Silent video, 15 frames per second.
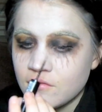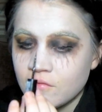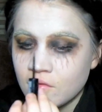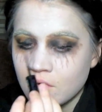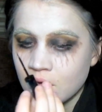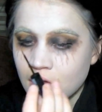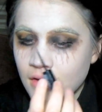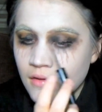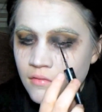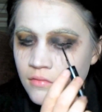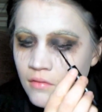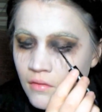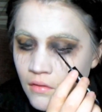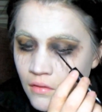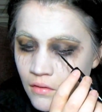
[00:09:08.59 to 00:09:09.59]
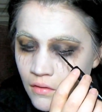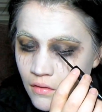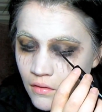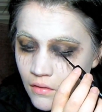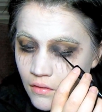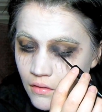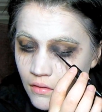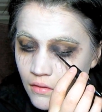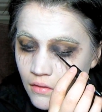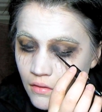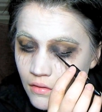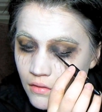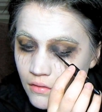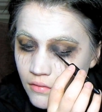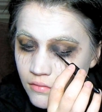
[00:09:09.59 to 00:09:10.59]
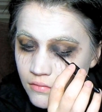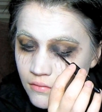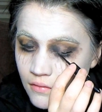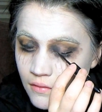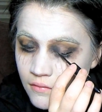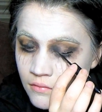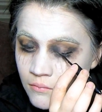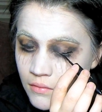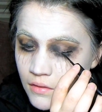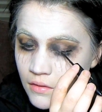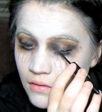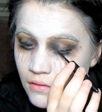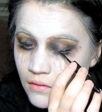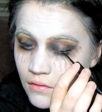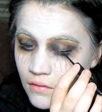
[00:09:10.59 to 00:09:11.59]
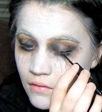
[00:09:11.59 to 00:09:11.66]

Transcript: 30 years? Still hasn't been